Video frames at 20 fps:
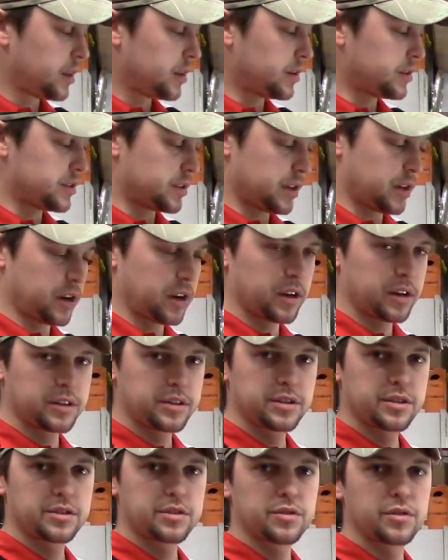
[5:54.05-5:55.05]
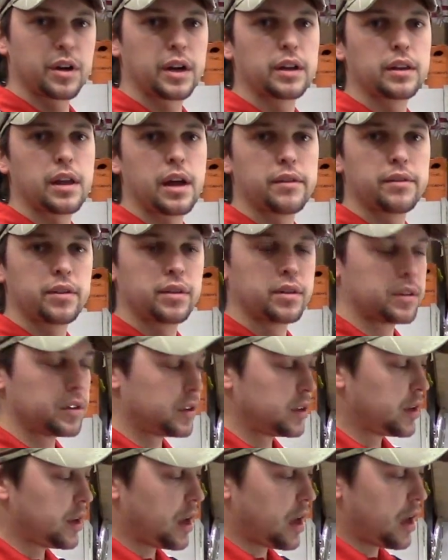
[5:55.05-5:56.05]
There's a string level
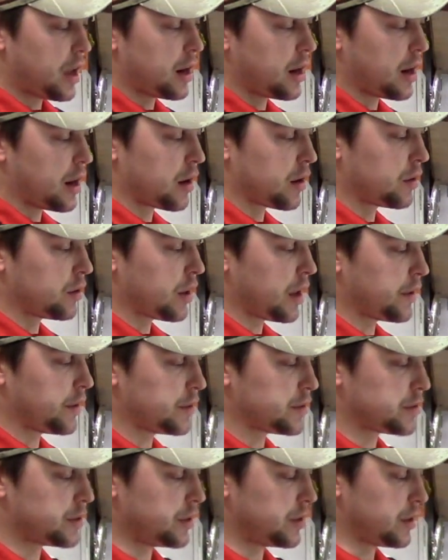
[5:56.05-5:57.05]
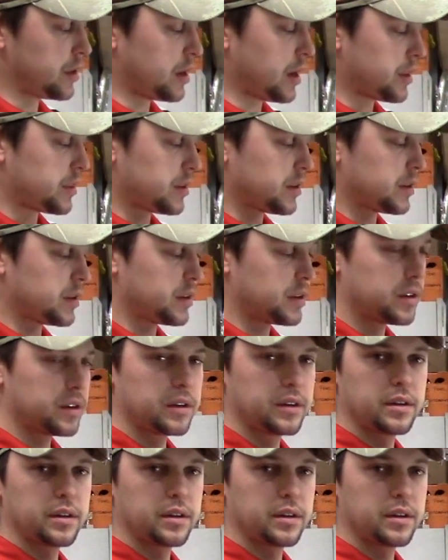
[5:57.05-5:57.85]
and an arrow level, so you can get the